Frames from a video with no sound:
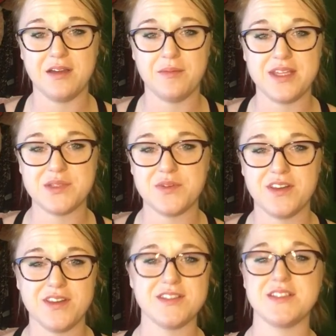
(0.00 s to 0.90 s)
It's one of
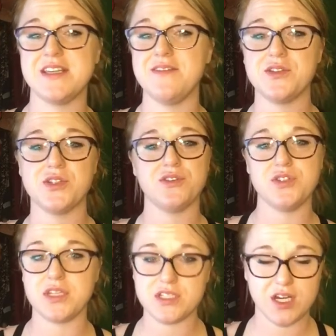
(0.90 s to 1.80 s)
those TV shows you
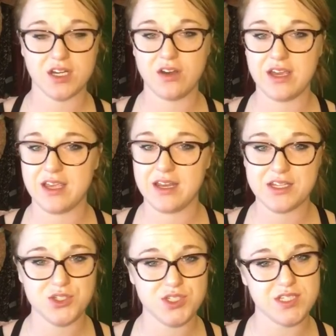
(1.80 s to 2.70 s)
can turn on
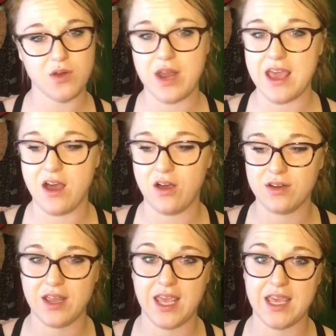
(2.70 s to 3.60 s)
and just zone out
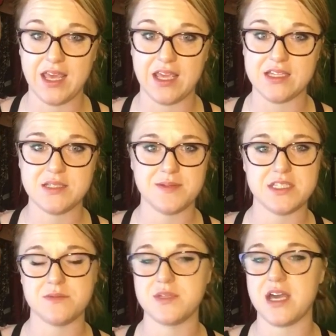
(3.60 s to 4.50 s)
and spend
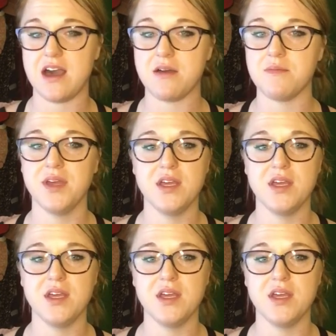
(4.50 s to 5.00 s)
some time